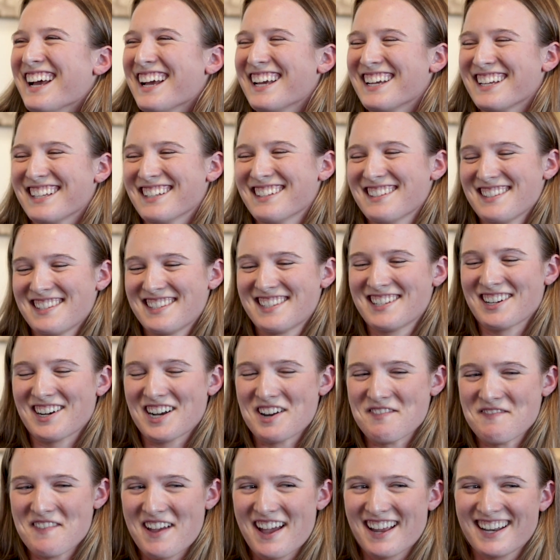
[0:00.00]
And
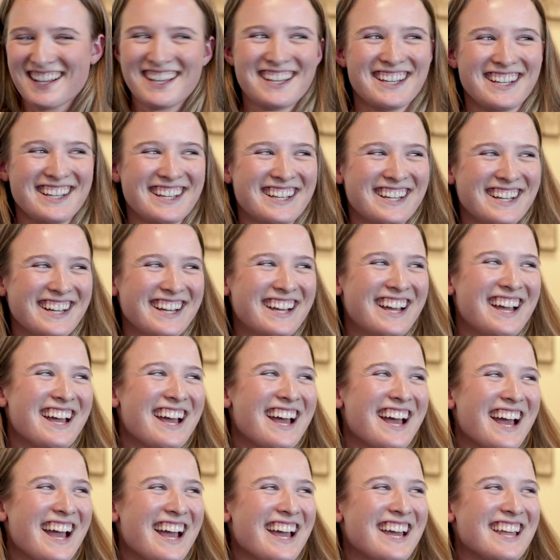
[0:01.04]
sorry, Maddie.
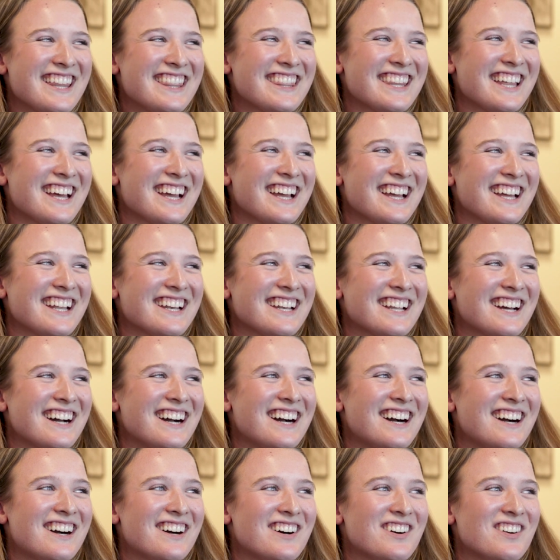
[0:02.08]
And then
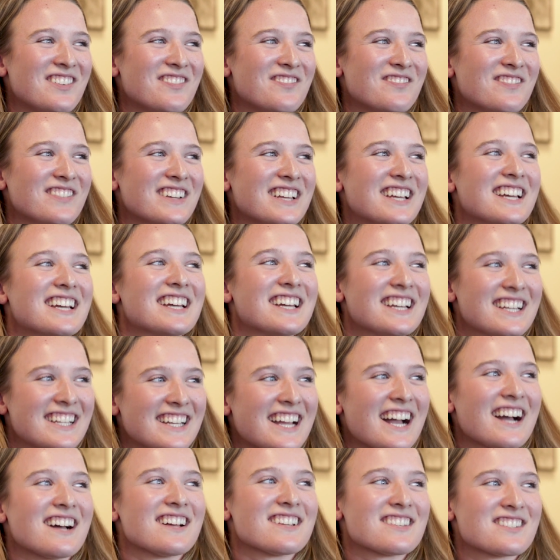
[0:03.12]

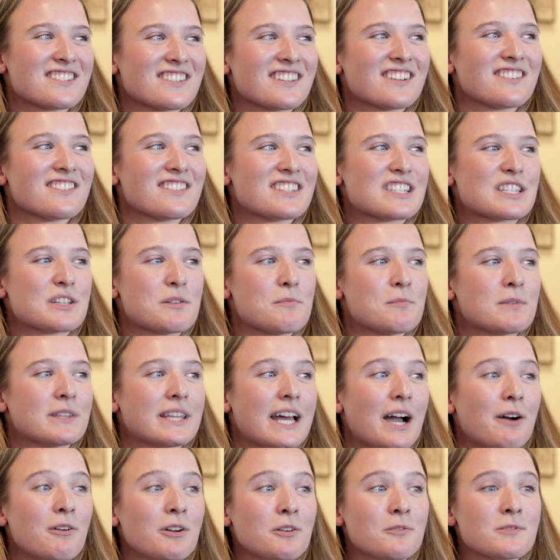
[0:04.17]
so but
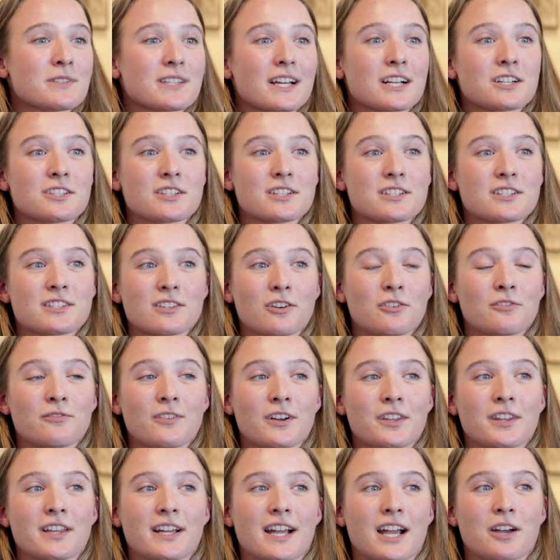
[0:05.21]
that one was actually so
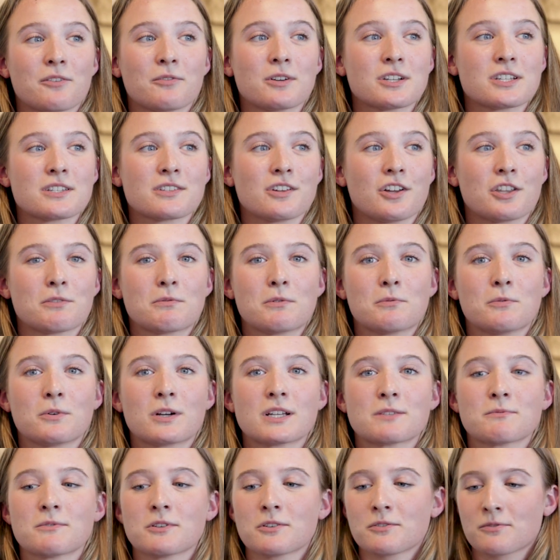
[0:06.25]
fun. Like I wish other people,
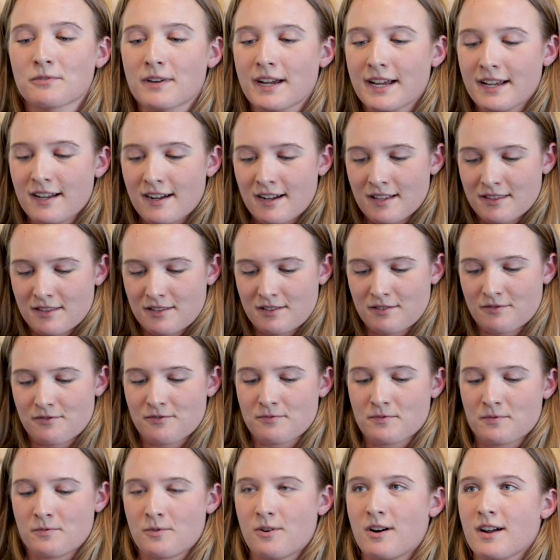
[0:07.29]
because we were right on the
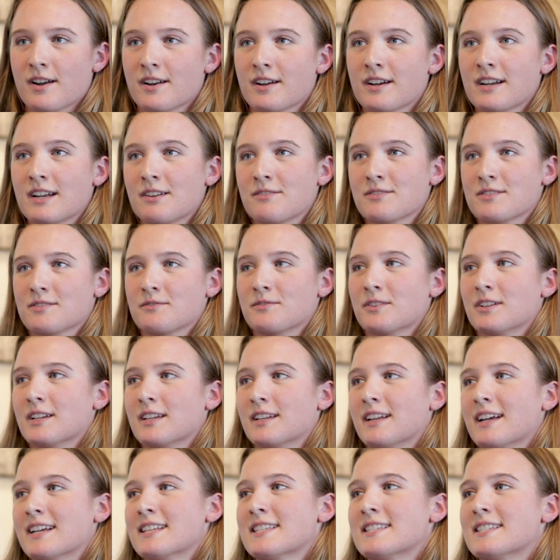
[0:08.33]
water and it was a really
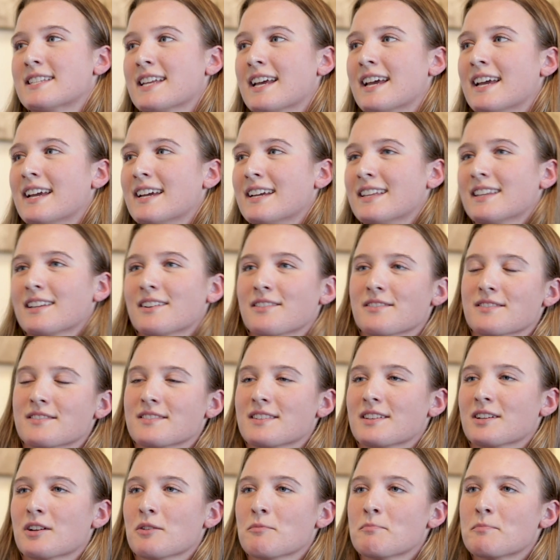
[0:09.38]
nice day and there was
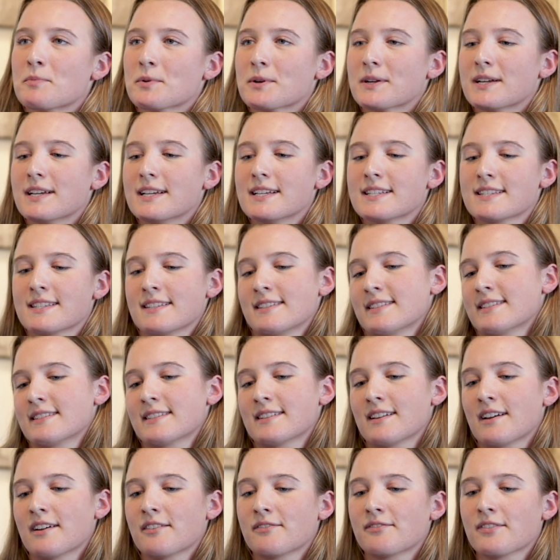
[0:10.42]
like a breeze and
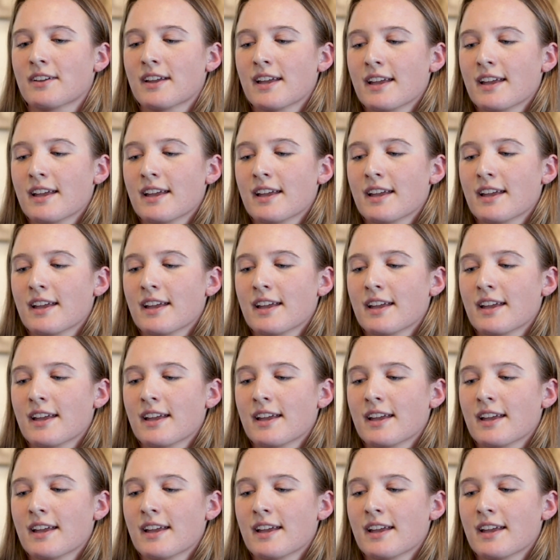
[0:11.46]
stuff.